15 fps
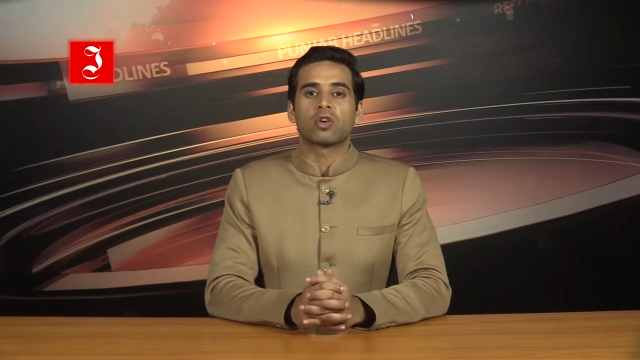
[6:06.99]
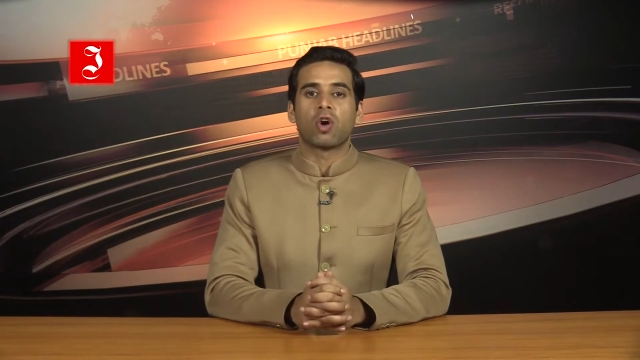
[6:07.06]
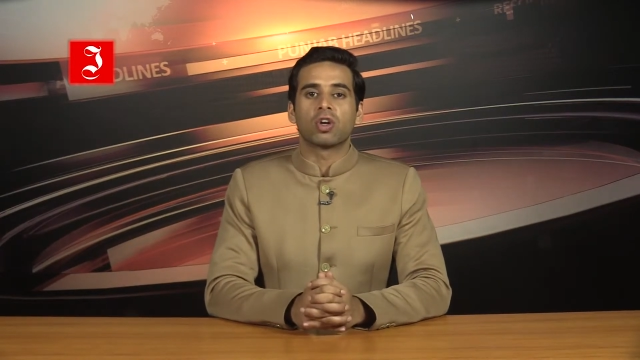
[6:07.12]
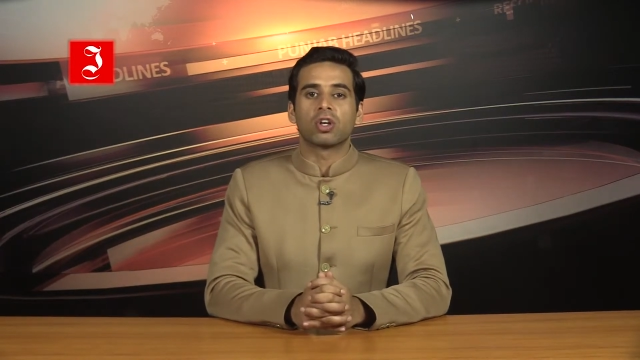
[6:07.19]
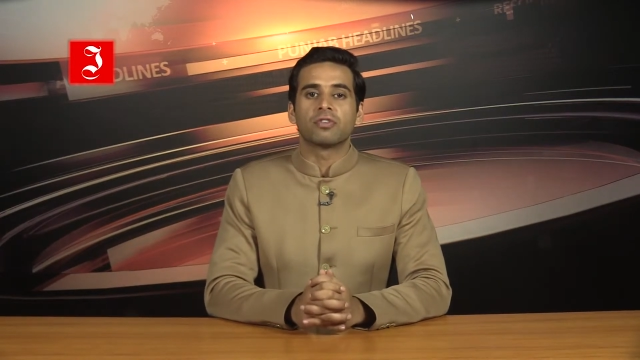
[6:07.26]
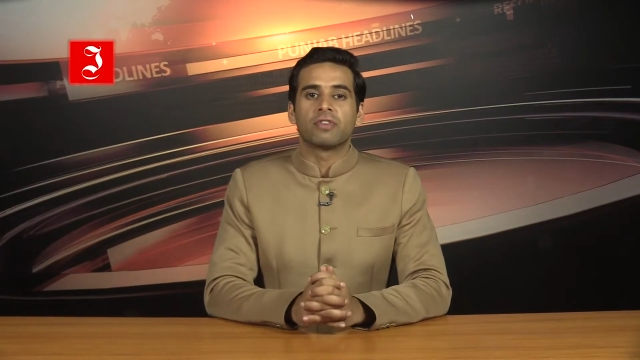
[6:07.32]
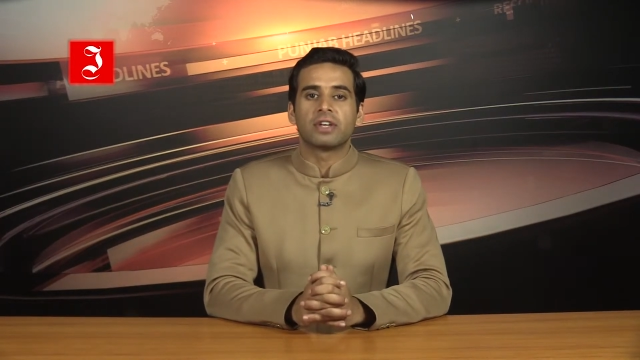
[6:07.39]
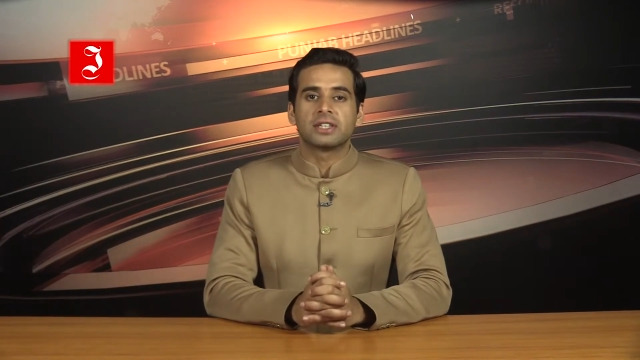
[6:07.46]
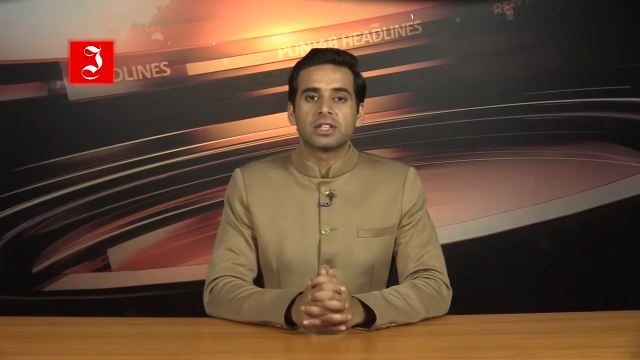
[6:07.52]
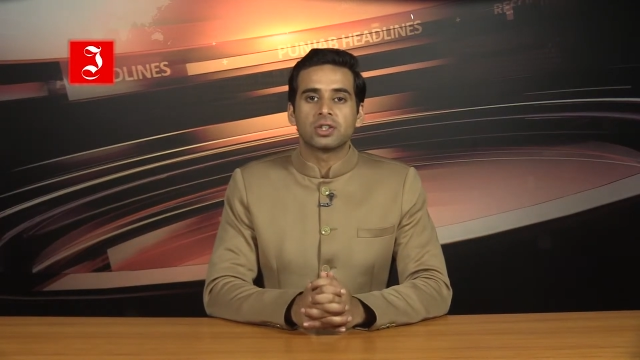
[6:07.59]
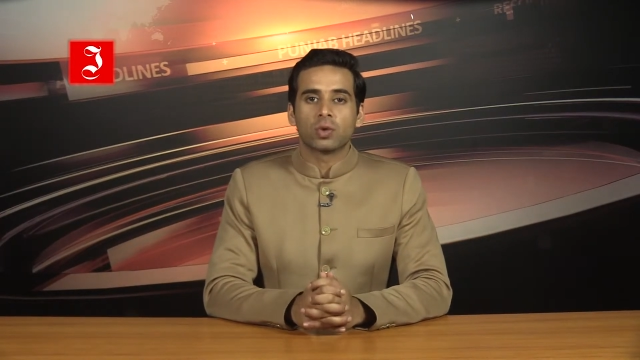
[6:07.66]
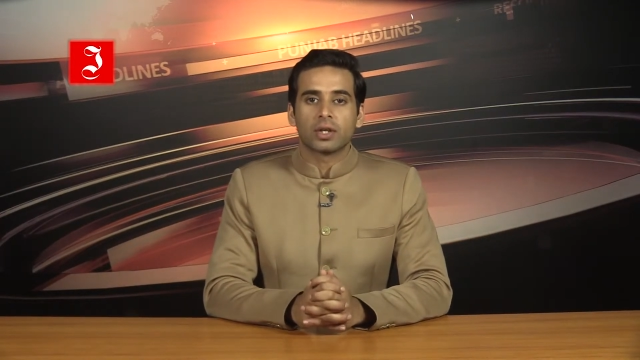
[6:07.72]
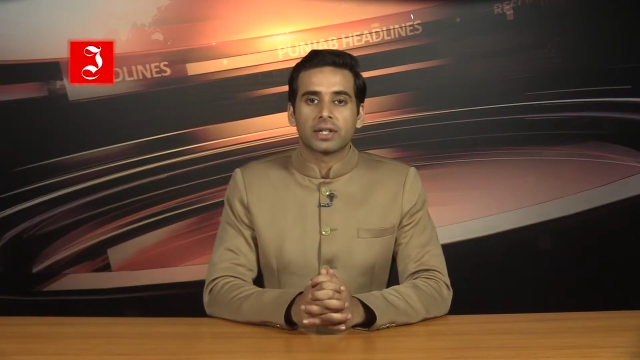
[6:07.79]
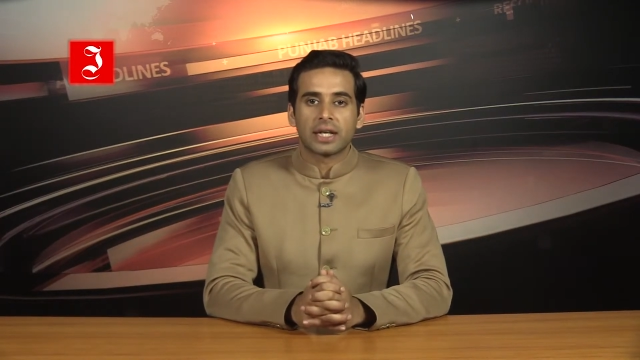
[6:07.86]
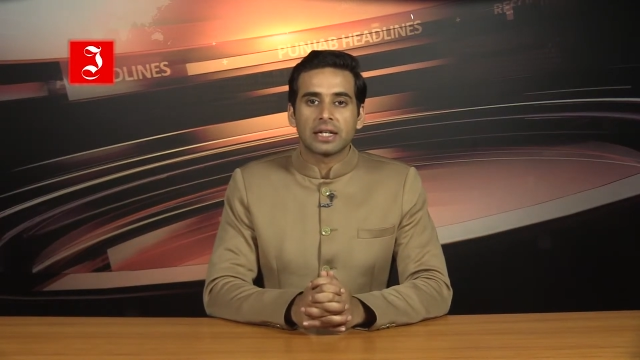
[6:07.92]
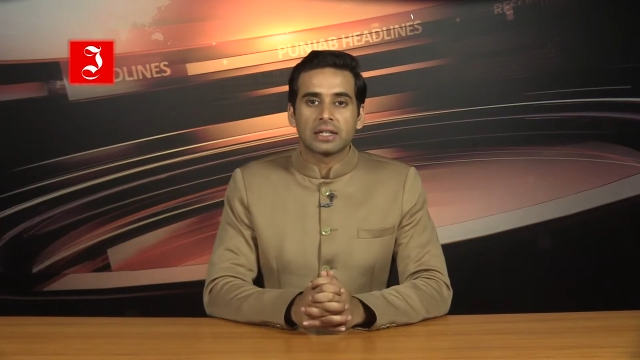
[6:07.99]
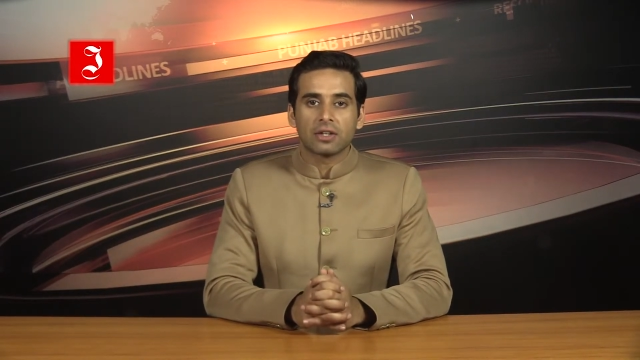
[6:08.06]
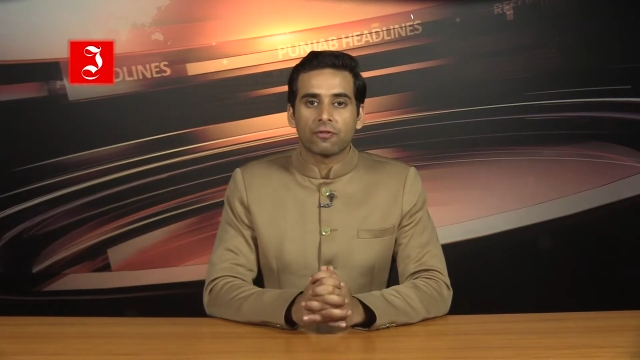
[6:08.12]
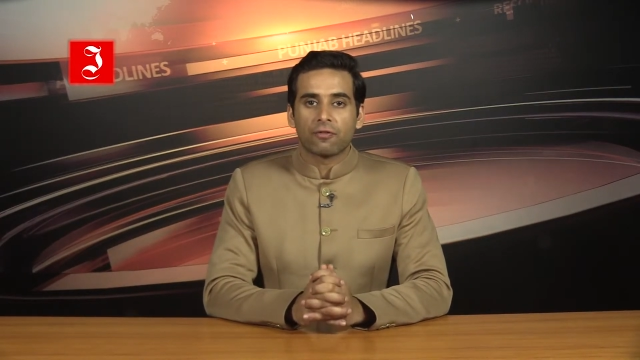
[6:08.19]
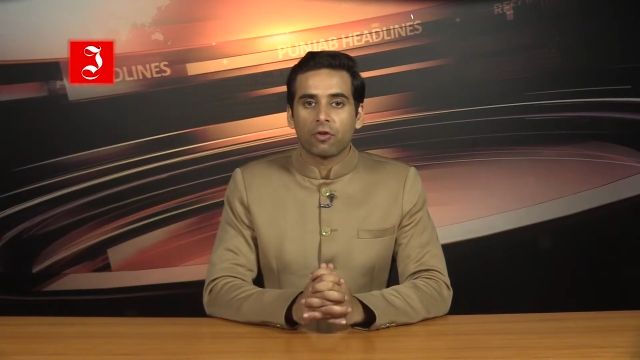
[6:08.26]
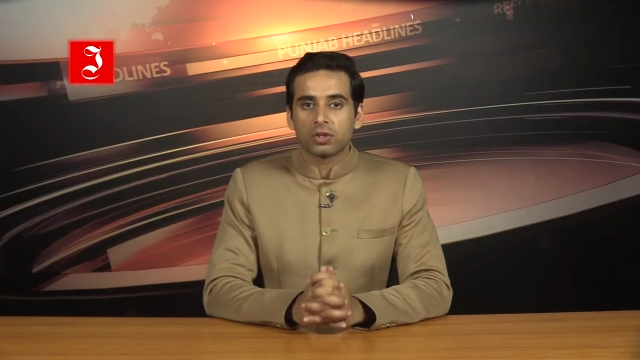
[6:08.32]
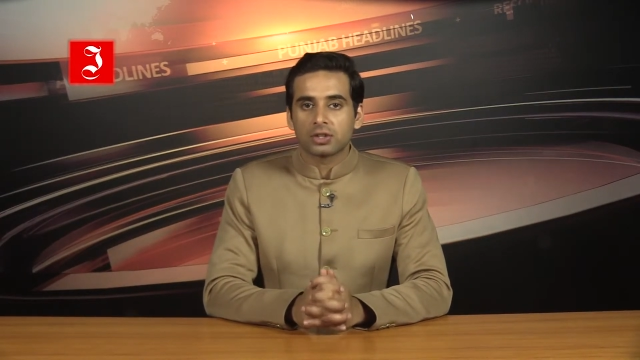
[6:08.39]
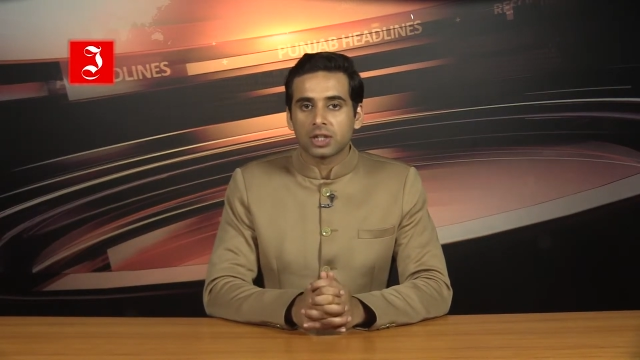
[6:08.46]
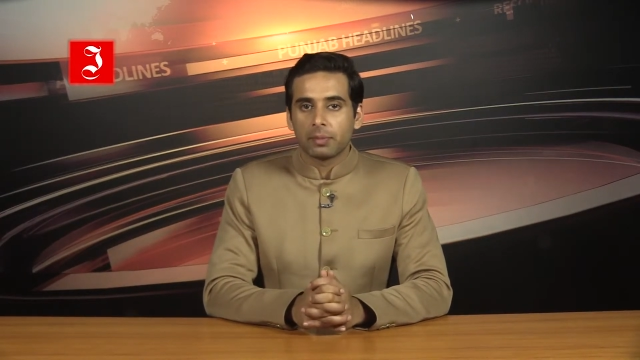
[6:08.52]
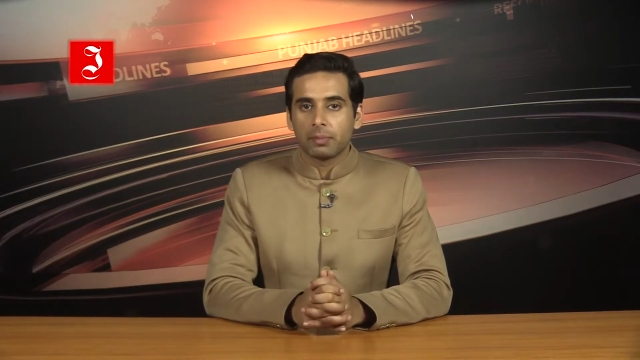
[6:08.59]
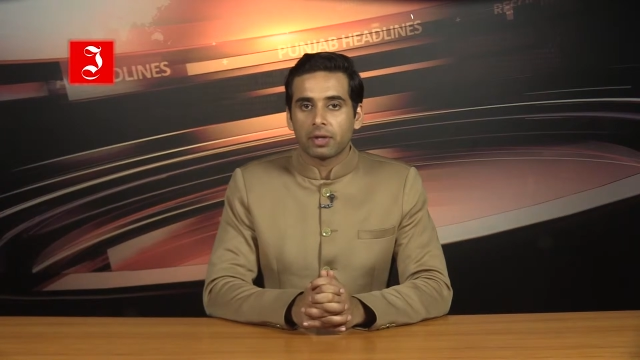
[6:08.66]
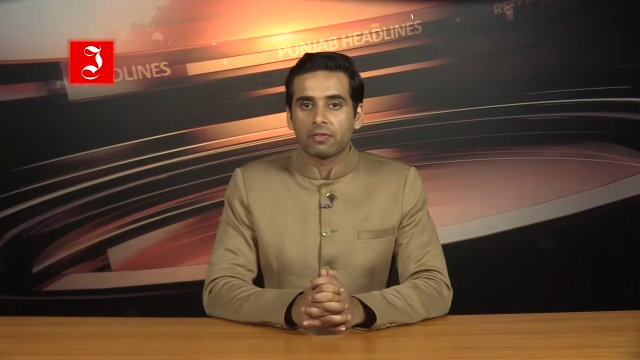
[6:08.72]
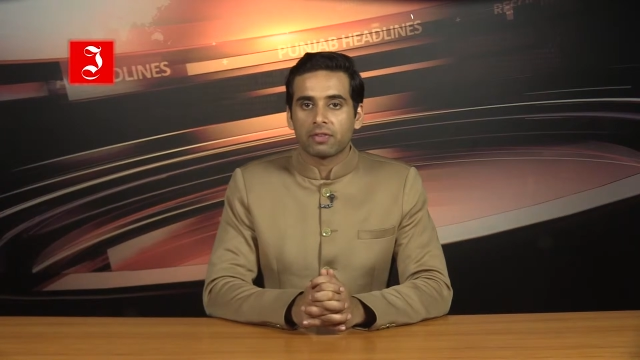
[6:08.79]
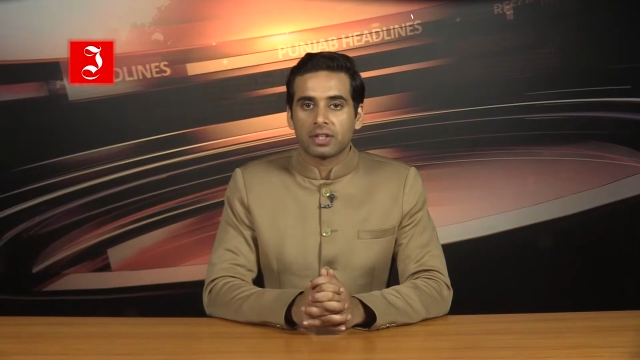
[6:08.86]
call on whether to attend the forthcoming